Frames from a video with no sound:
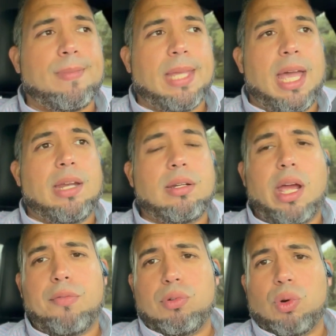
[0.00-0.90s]

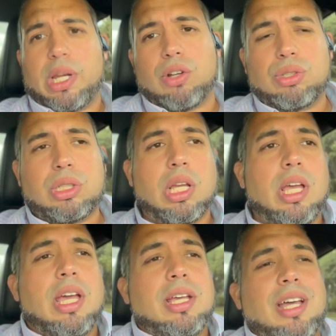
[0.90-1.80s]
and everyone else.
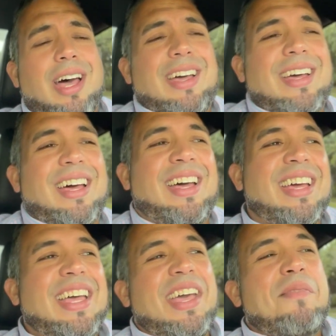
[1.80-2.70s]

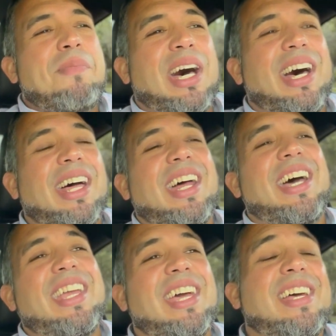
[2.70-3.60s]

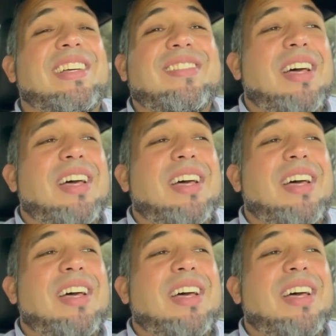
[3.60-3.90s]
But yeah,